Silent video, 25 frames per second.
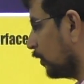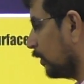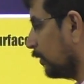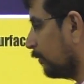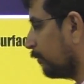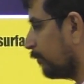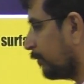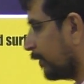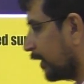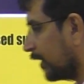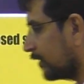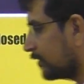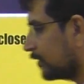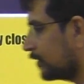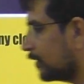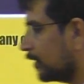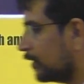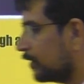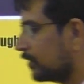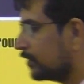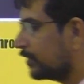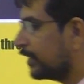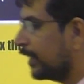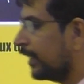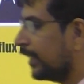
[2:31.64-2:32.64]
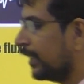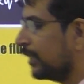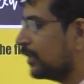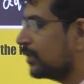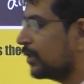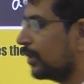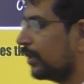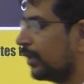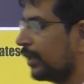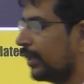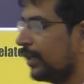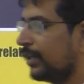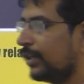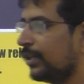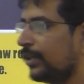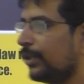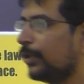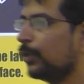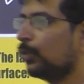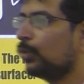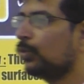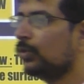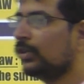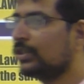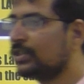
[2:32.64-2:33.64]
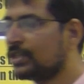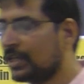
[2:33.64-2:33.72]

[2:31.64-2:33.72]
the flux that is getting generated due to a